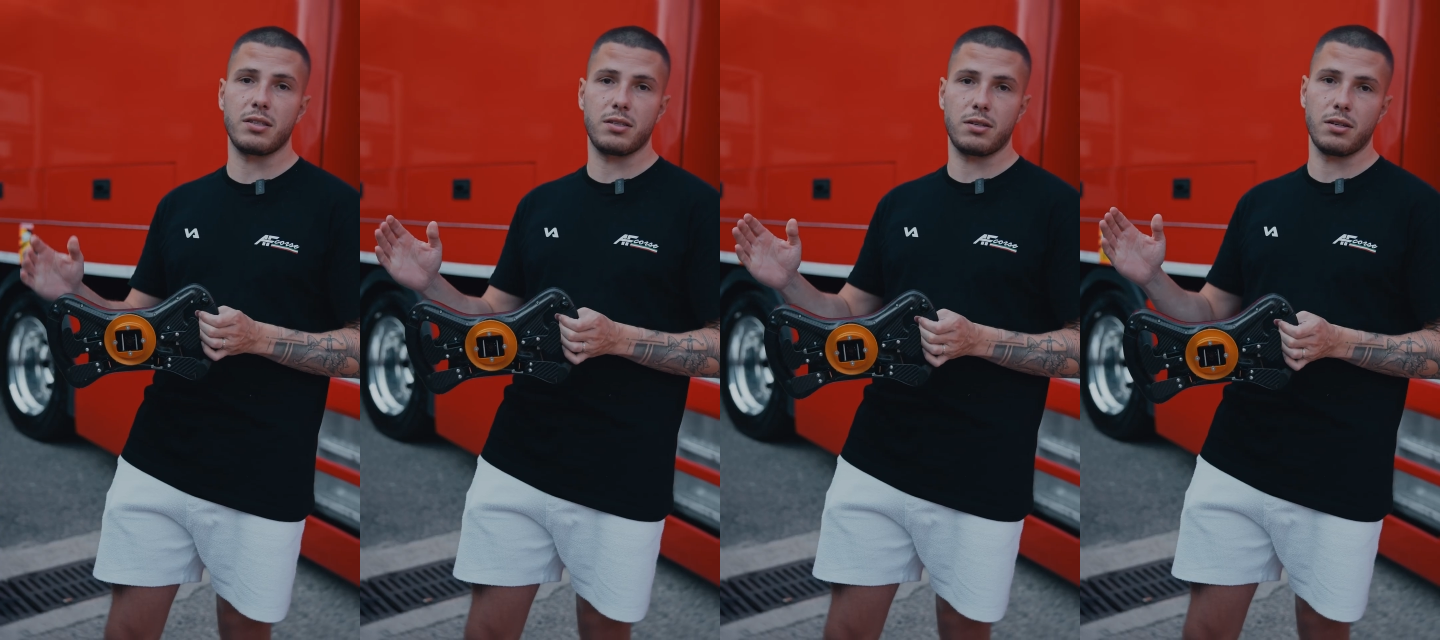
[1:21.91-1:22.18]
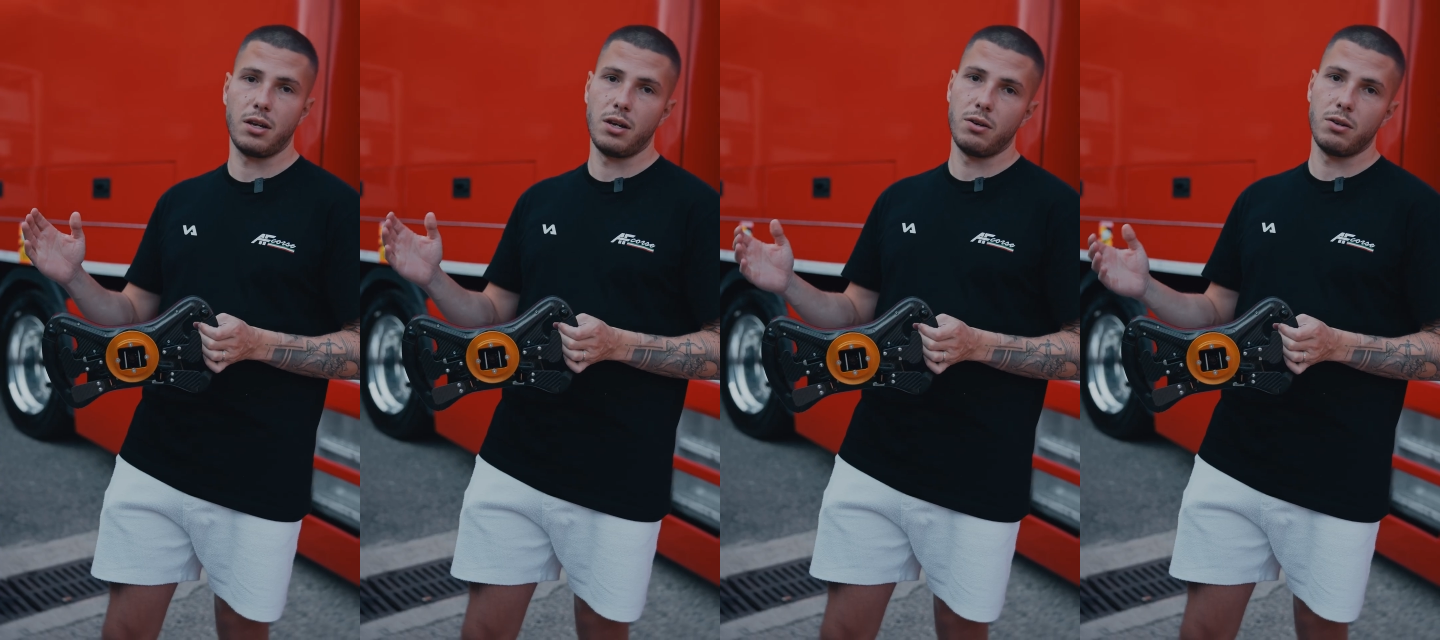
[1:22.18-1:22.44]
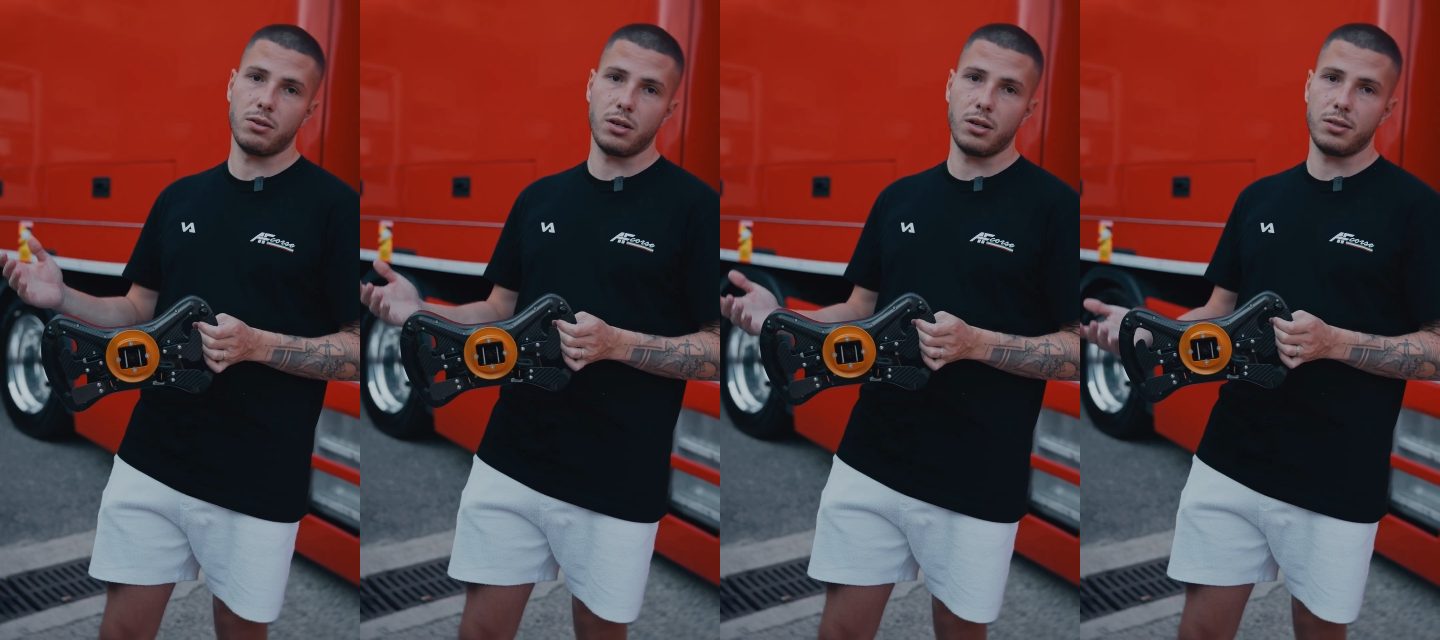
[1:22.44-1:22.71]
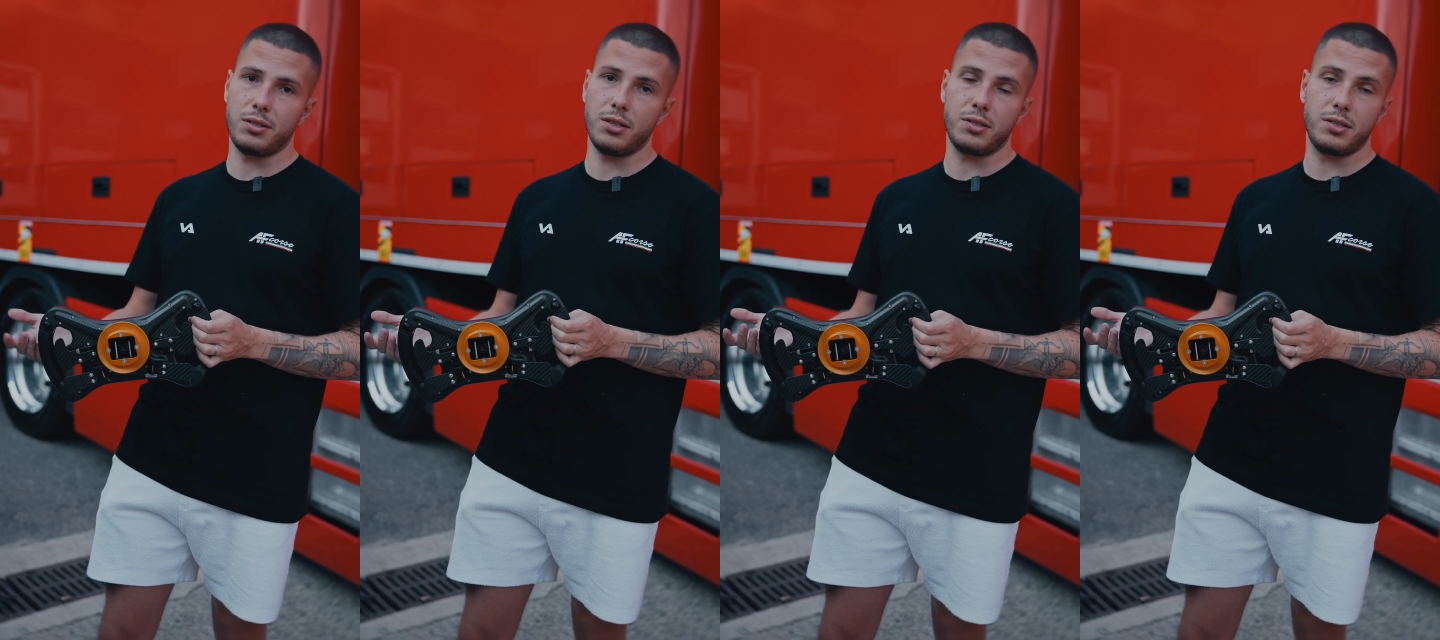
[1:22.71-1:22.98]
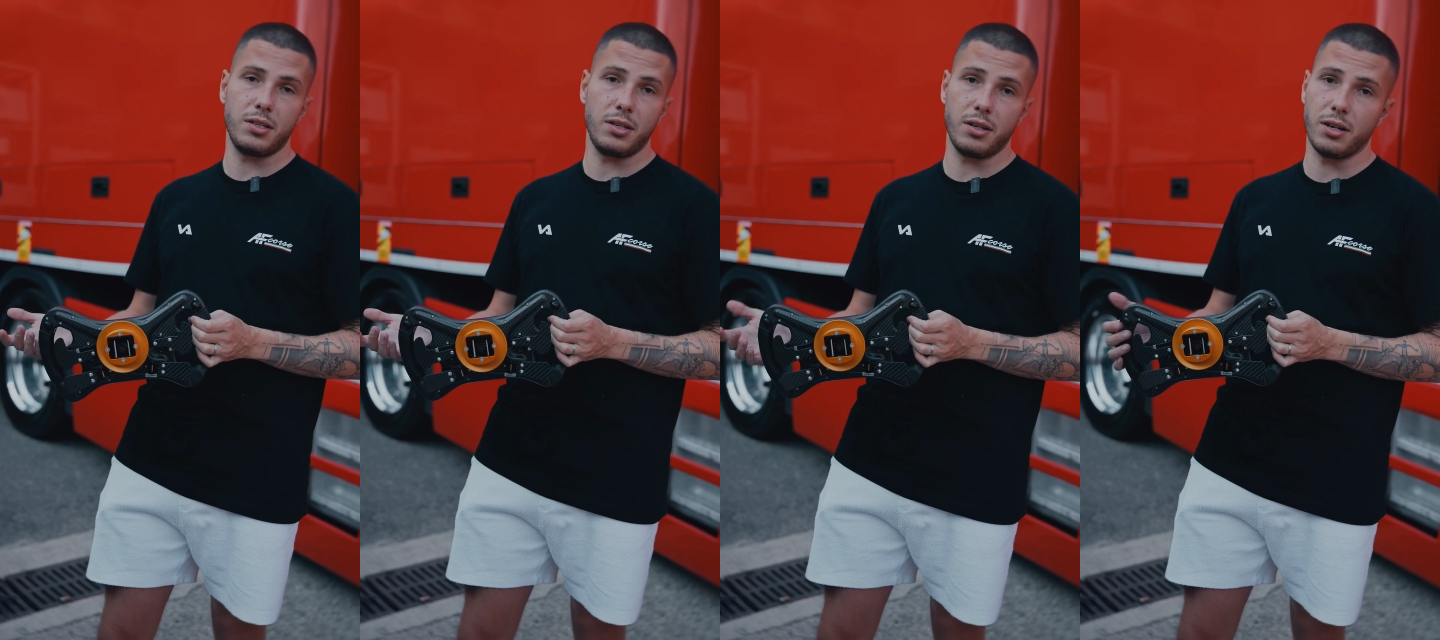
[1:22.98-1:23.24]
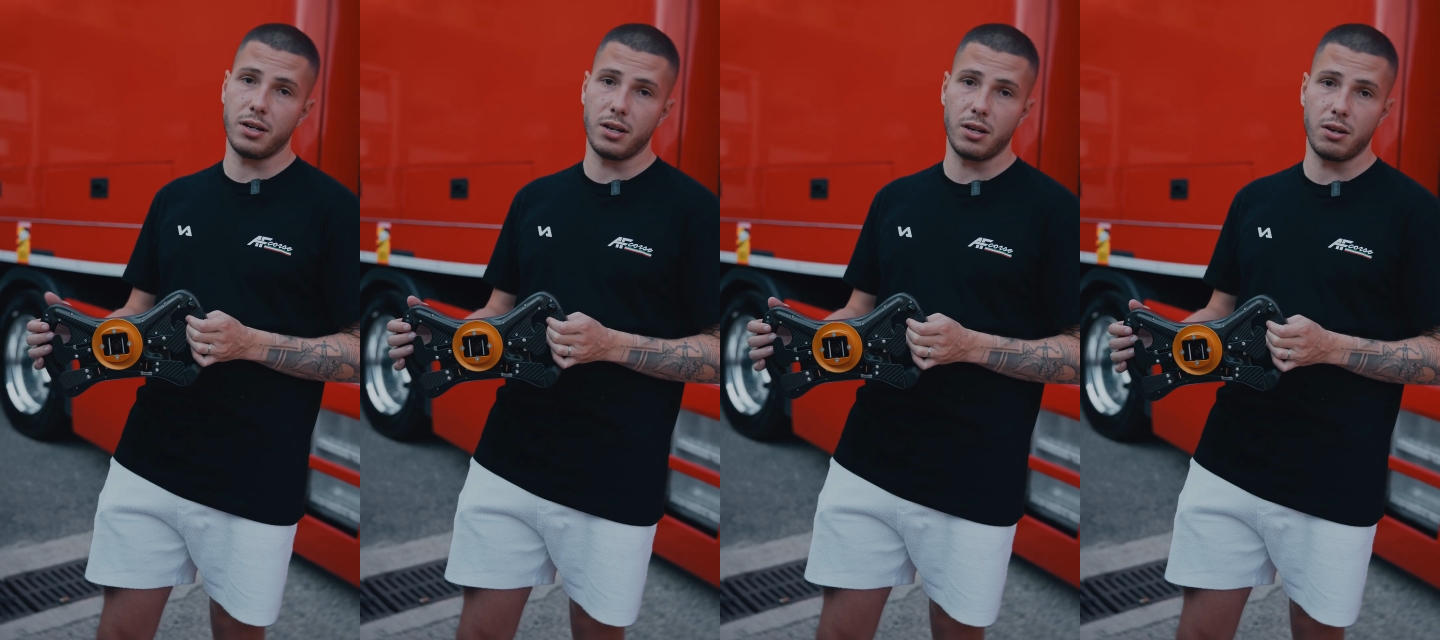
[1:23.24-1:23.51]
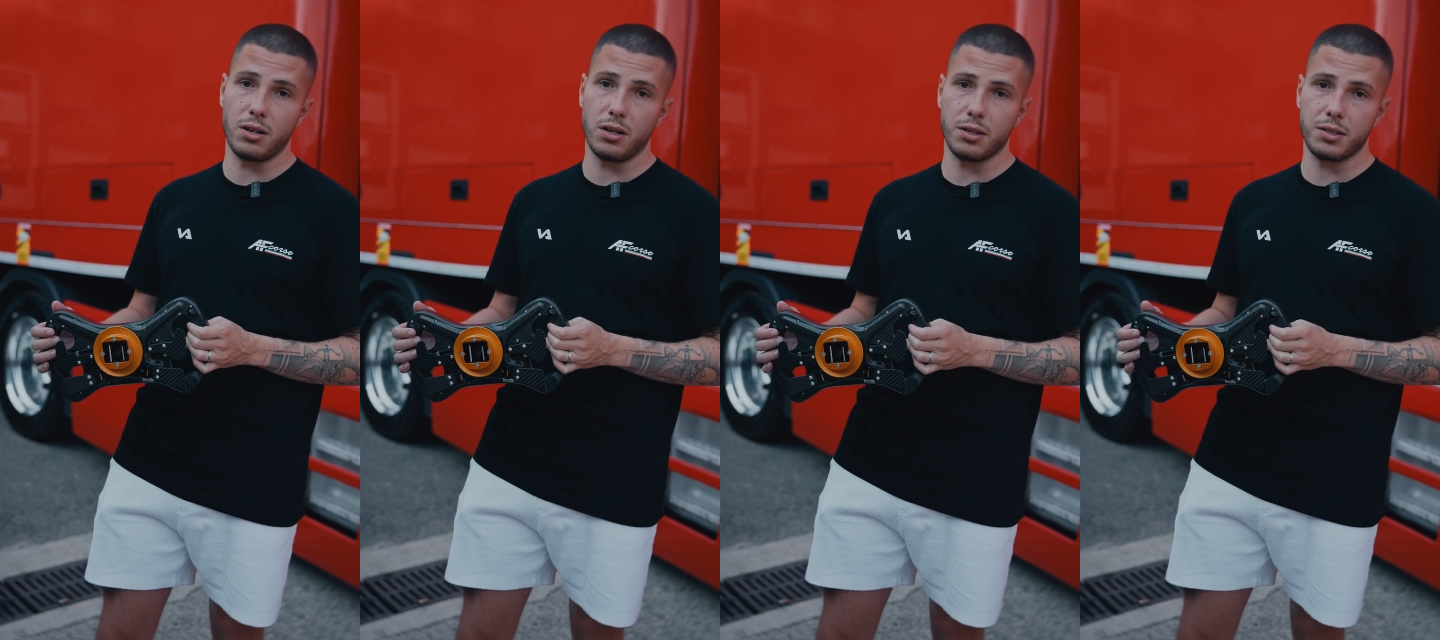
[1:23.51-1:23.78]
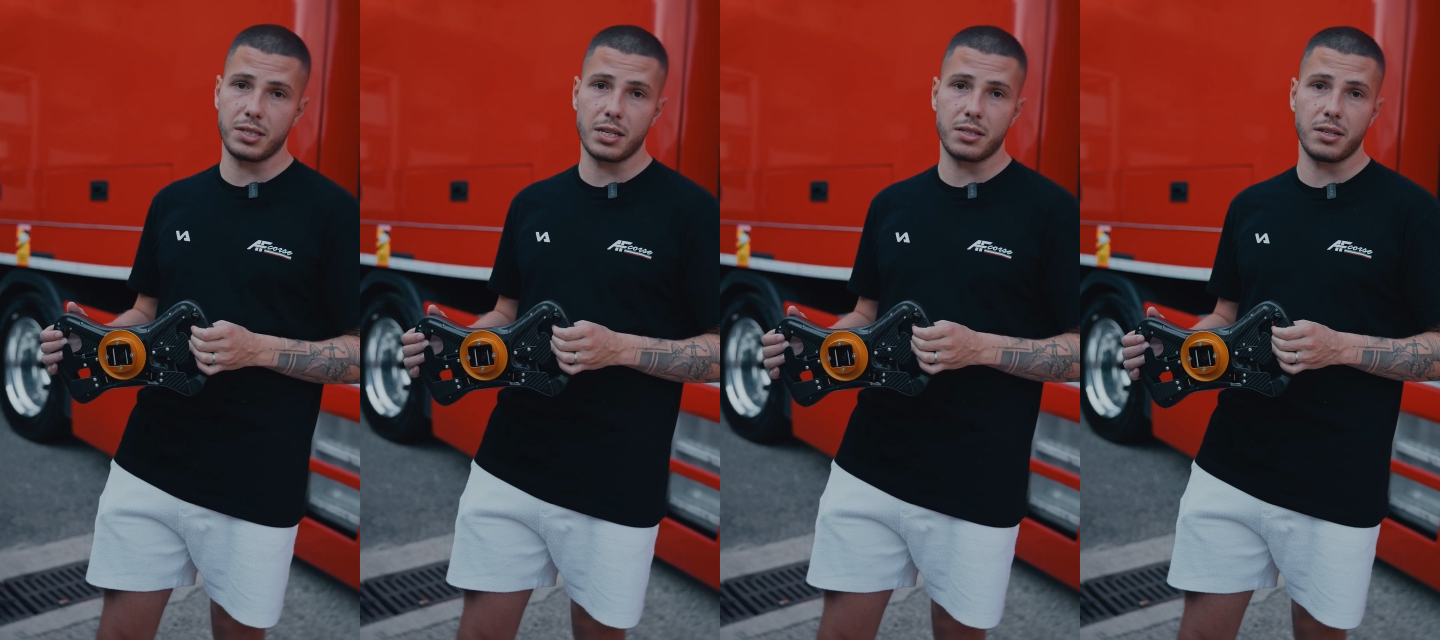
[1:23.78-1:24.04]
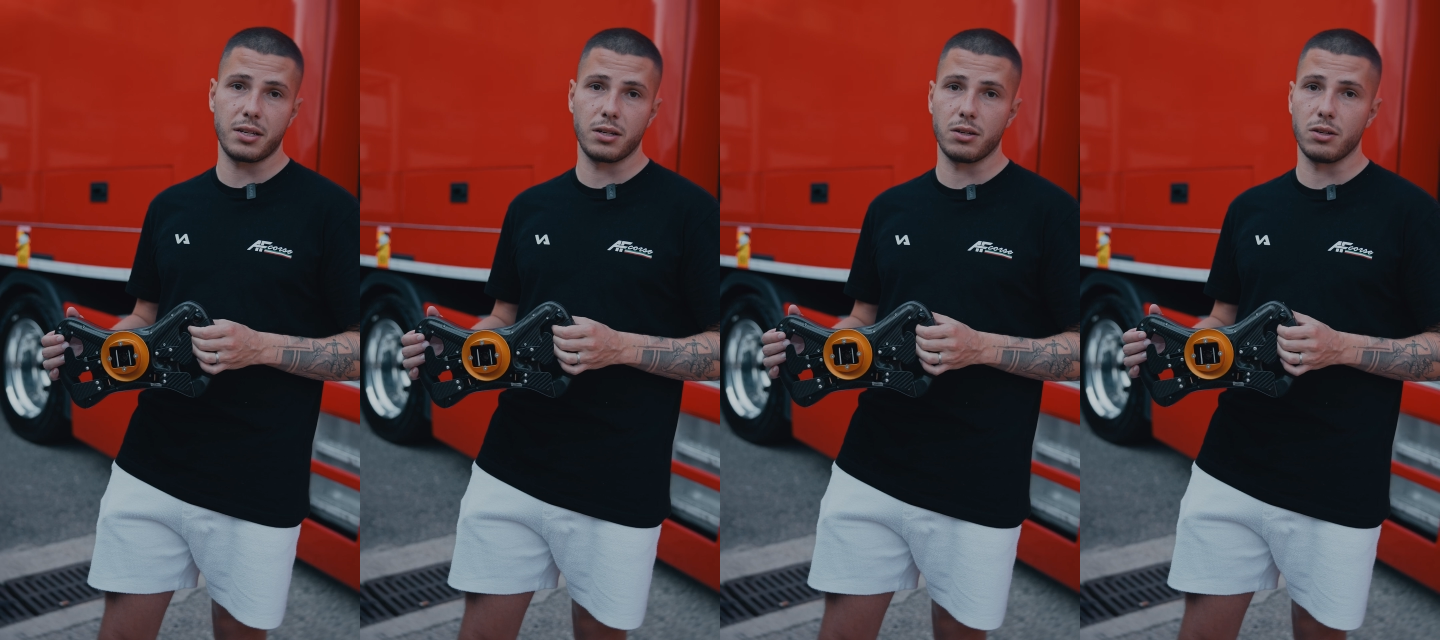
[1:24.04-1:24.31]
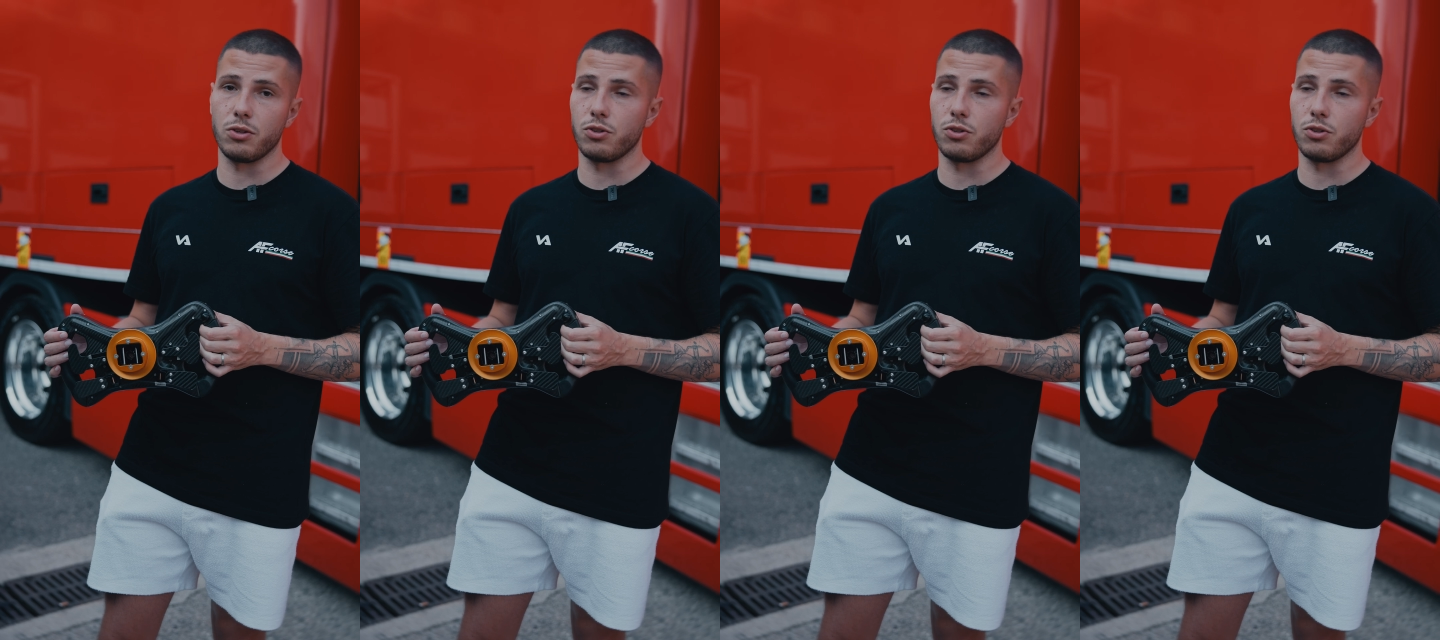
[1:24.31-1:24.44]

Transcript: TC setting